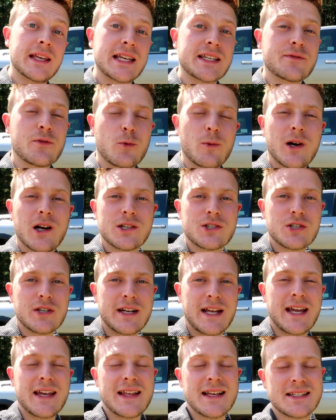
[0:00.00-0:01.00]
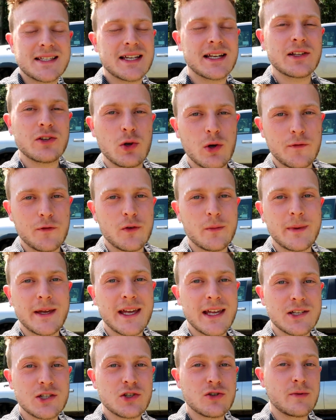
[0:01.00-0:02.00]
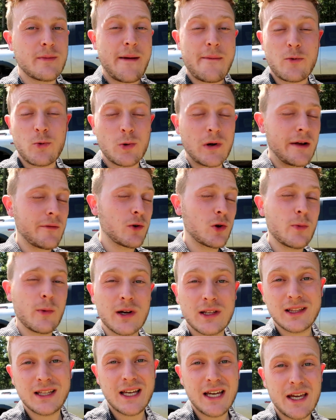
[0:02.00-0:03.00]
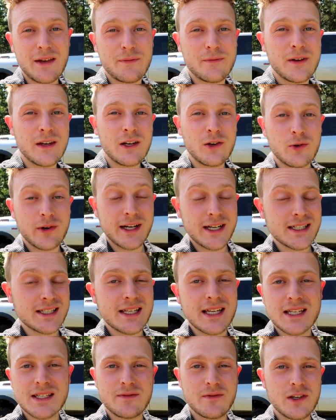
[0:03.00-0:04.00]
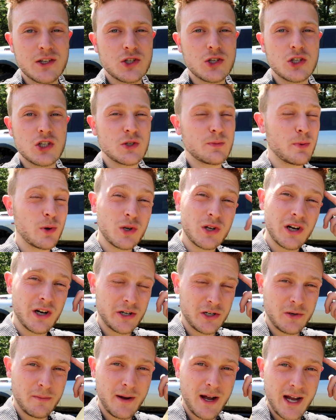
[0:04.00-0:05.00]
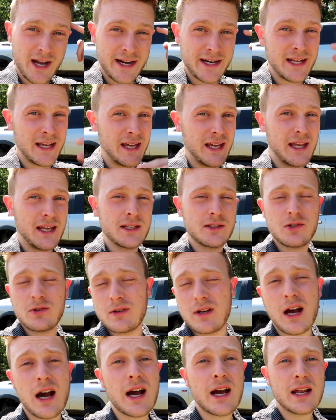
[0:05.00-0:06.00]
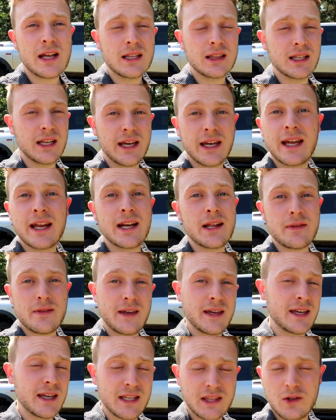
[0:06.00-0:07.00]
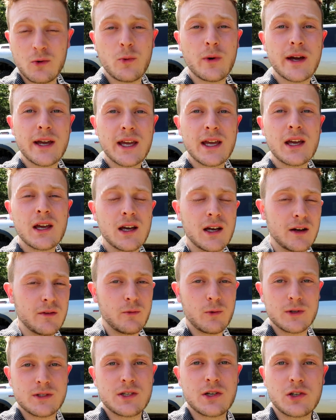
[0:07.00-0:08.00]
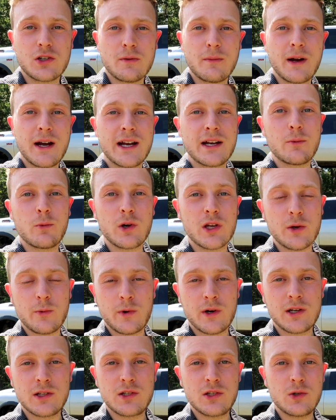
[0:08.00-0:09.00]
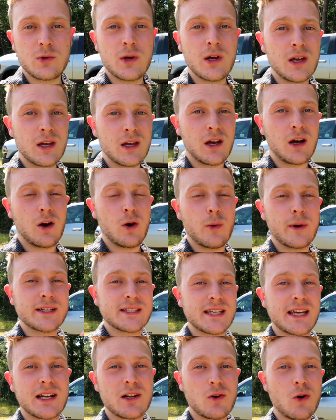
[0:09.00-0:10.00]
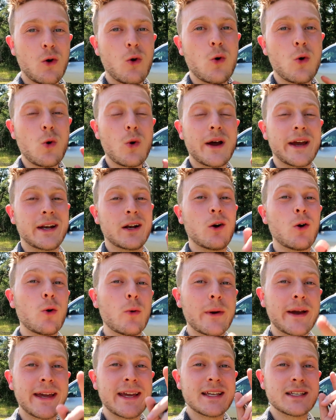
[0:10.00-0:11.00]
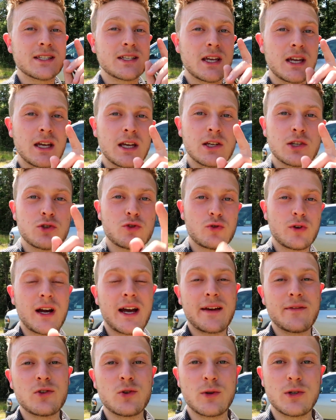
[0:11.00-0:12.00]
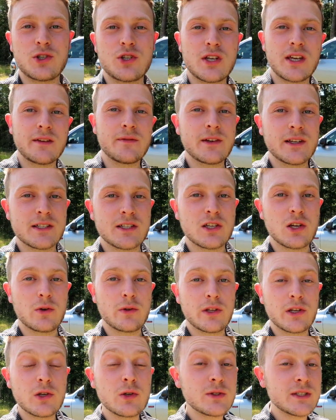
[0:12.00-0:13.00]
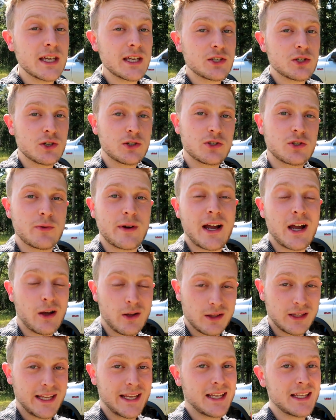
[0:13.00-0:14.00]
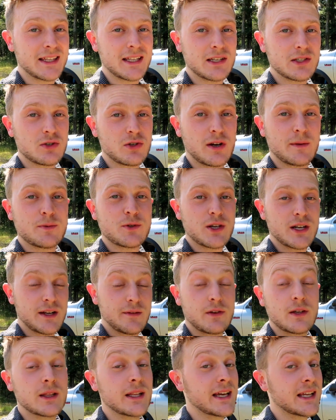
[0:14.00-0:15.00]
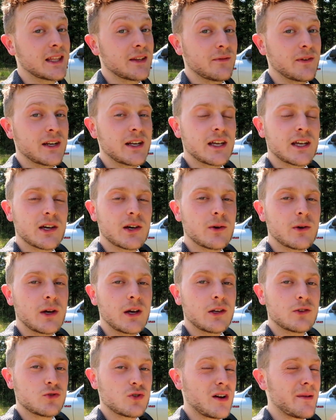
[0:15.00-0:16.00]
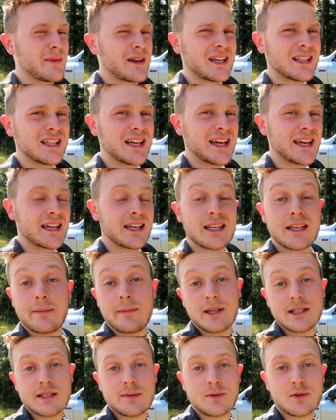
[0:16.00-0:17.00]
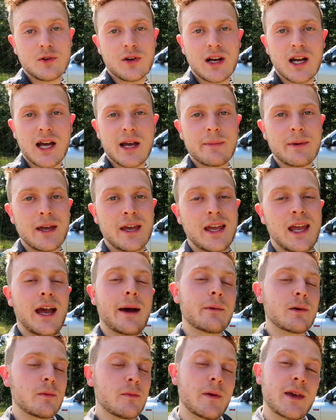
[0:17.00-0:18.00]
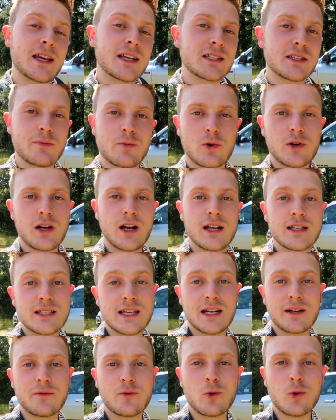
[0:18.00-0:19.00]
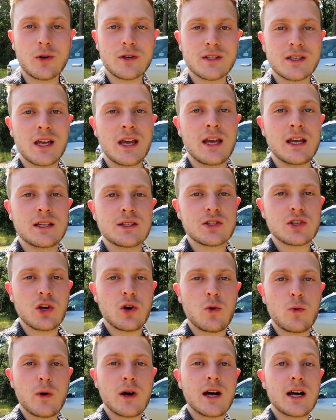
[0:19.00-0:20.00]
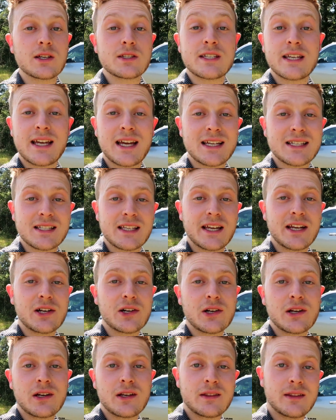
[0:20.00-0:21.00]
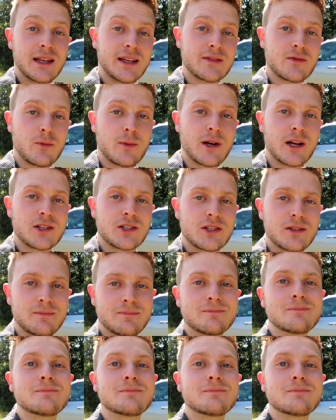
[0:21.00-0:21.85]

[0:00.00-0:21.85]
Thanks for watching. Hey, that's gonna do it for me. Just remember, whatever you want in life, greatness takes vision. Just put it on your mind, and do not let anything get in the way of what's on your mind and what you want to do. Always set a goal and always strive to achieve it. So the new t-shirts are out, link in the description. If you liked the video, drop me a like, give me a subscribe. I'm going to be making some more content, of course. So I'll see you guys later. Thanks for watching.